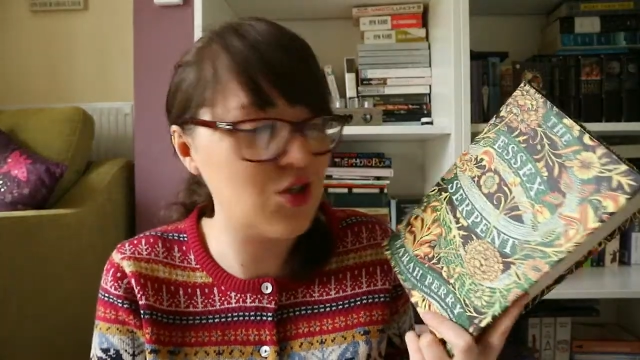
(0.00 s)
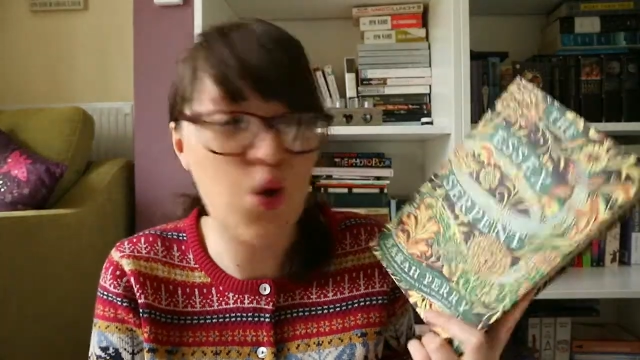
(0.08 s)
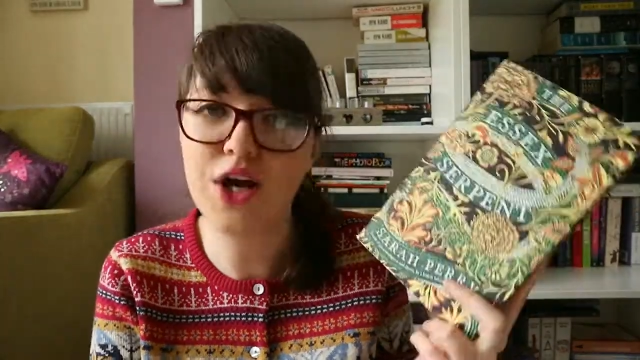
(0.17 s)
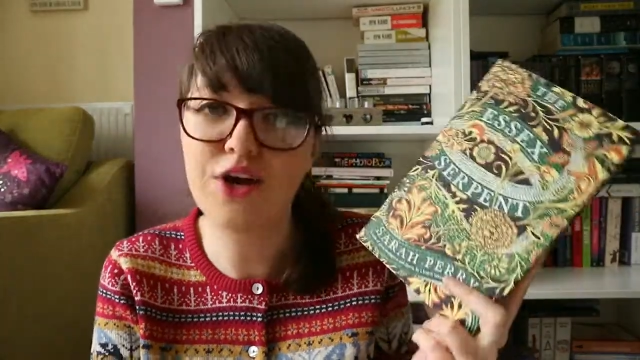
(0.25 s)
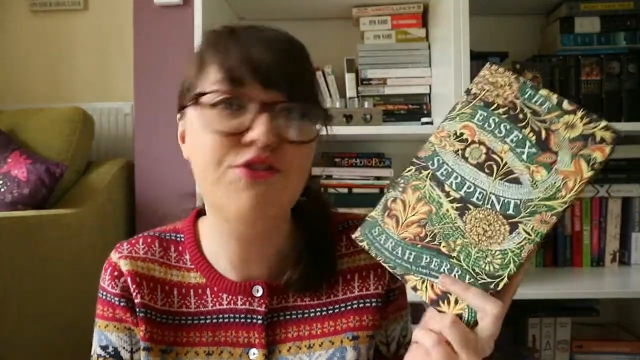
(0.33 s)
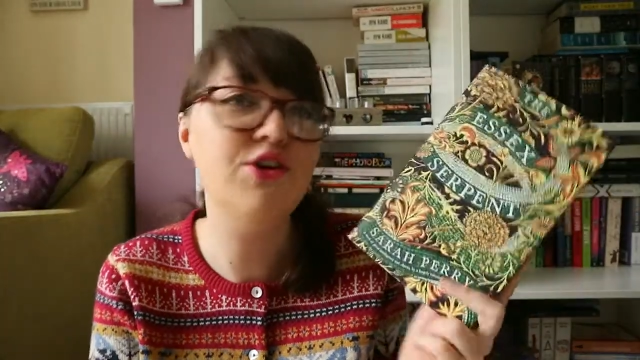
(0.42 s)

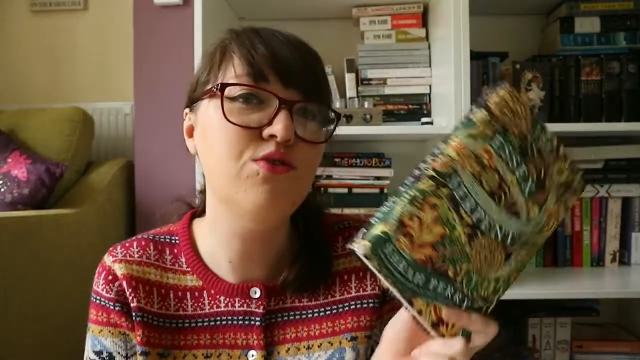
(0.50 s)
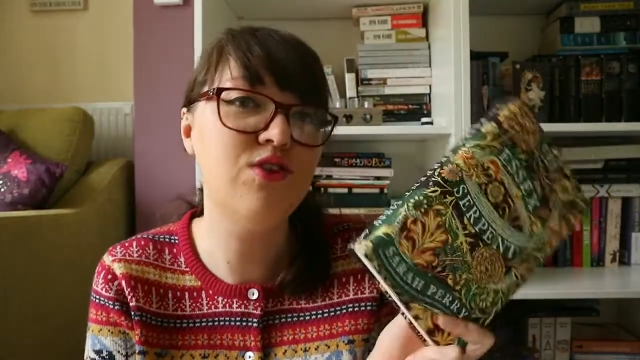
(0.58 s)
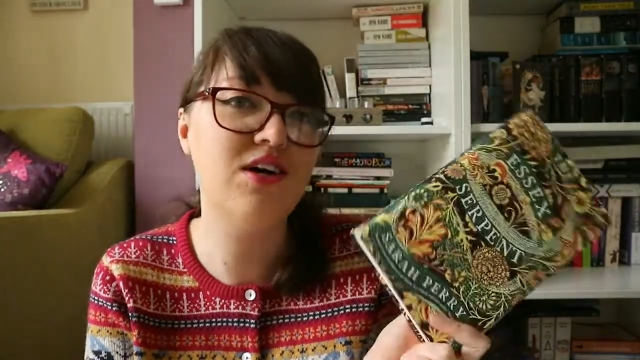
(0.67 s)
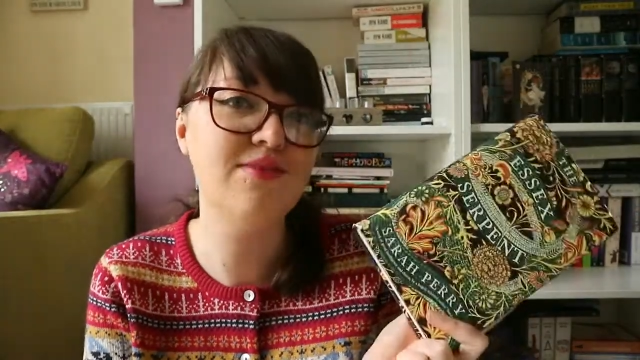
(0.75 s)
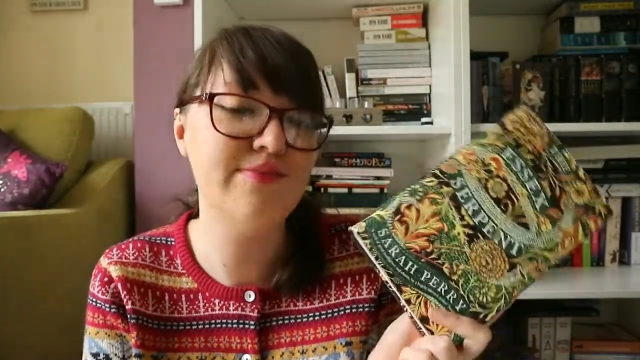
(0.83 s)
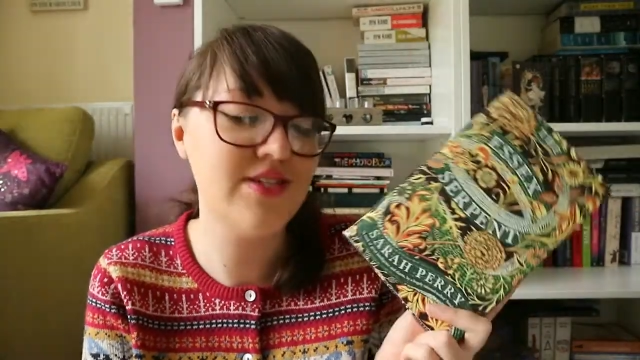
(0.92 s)
quite a few
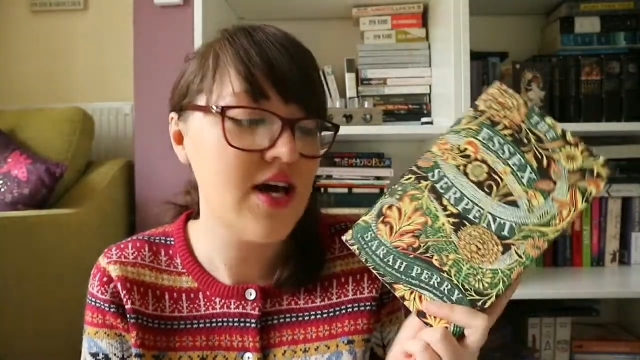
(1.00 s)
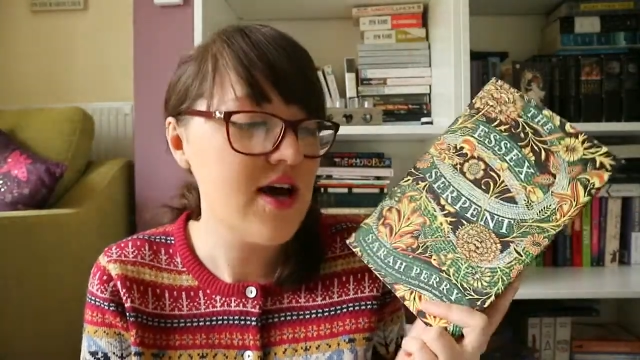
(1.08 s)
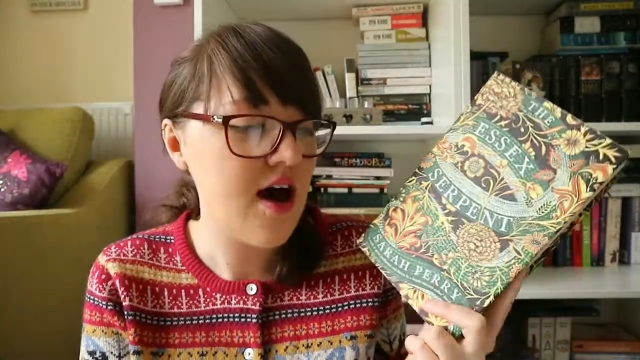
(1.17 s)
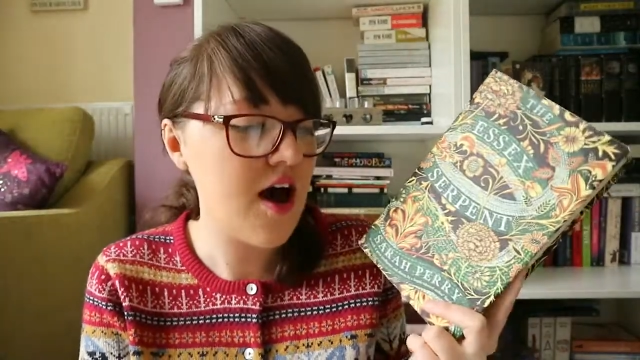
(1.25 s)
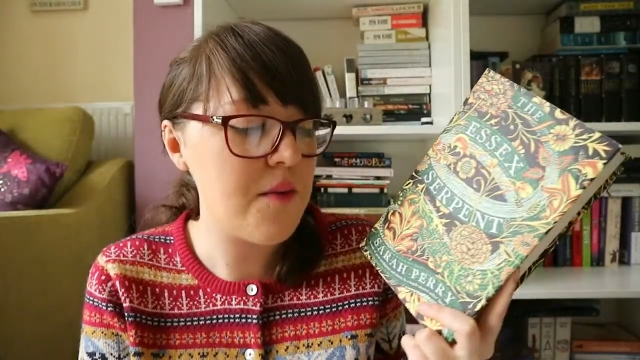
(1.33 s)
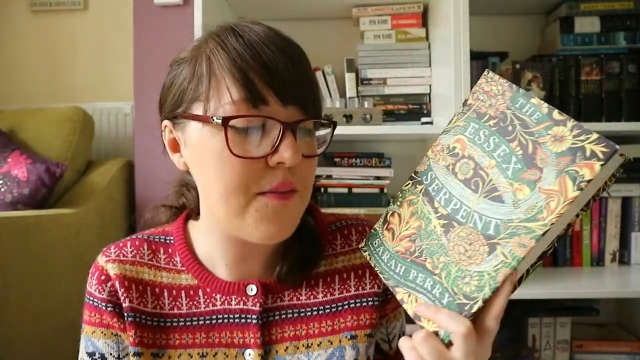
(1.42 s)
times
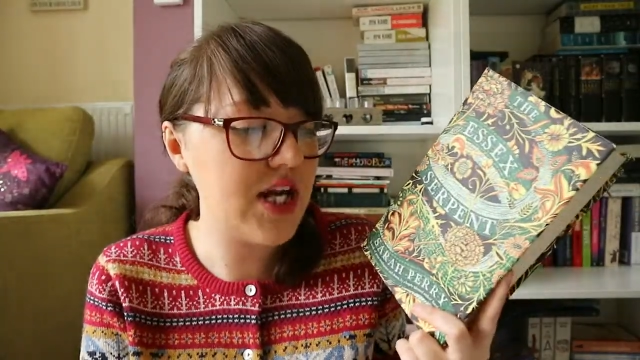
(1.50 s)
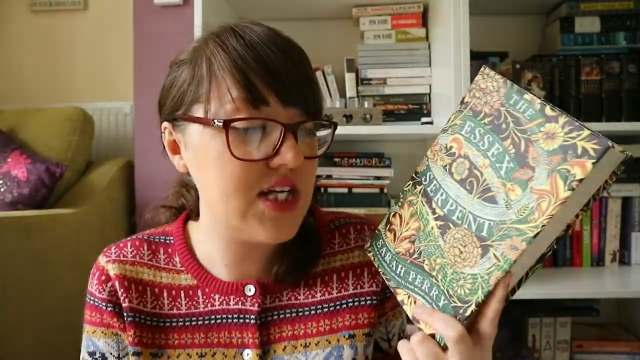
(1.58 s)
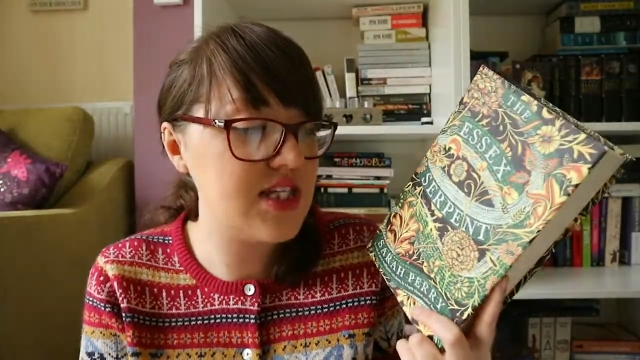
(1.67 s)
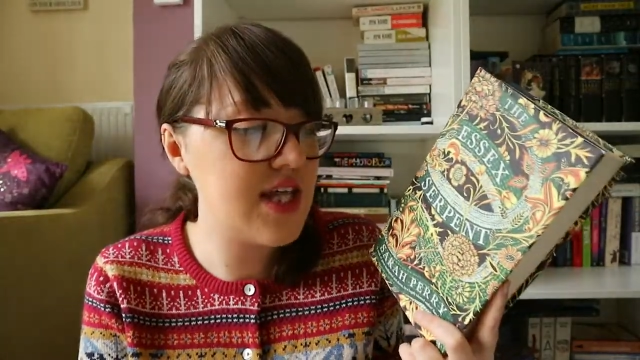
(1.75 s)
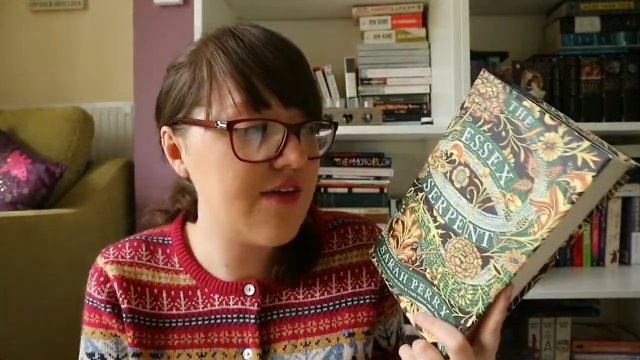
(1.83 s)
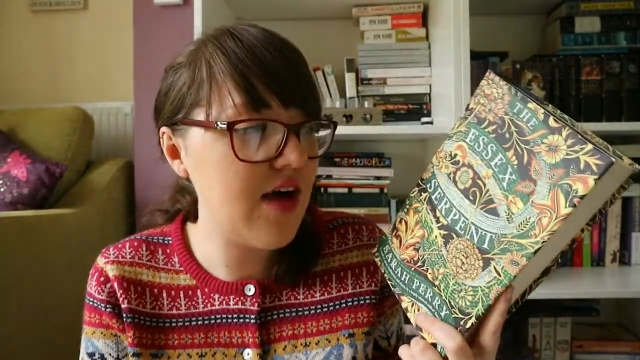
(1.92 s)
um, and
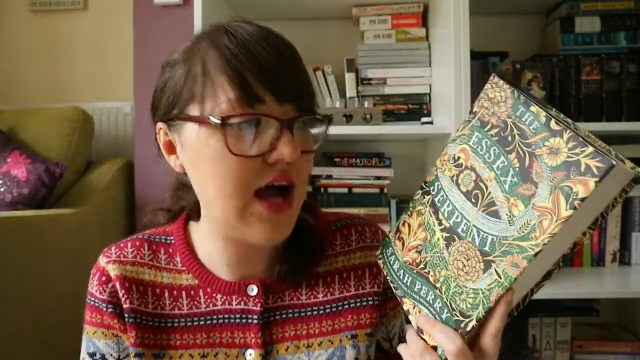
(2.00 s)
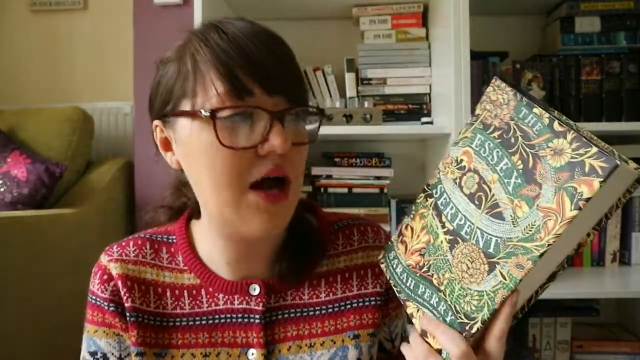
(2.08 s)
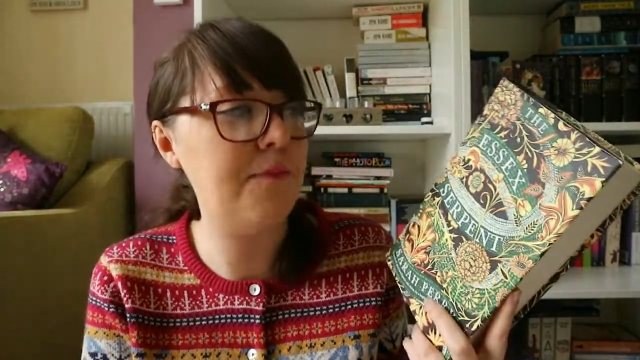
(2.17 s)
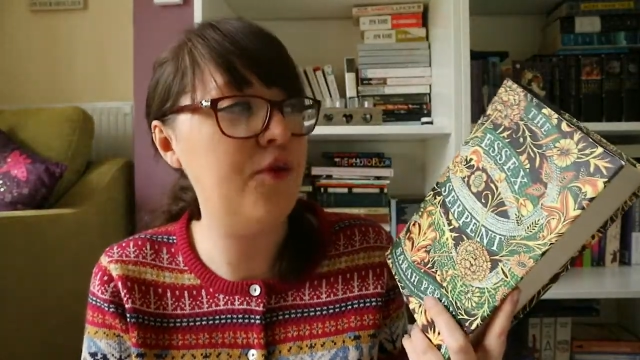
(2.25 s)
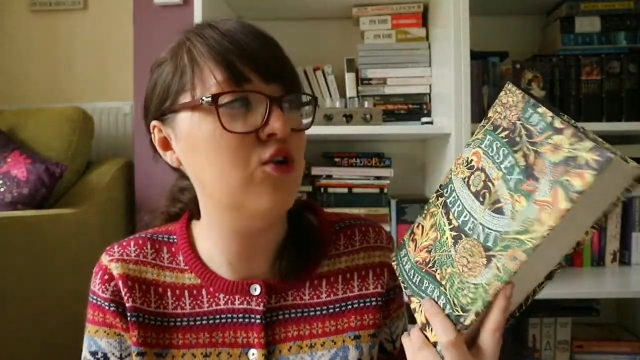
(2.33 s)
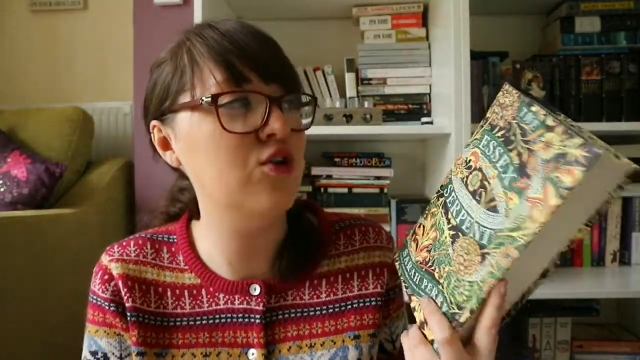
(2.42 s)
it's never
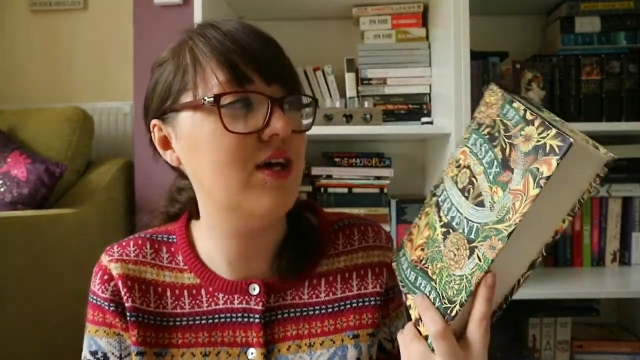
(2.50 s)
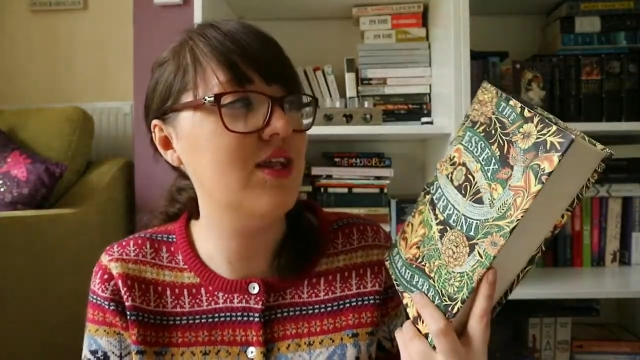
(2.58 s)
happened.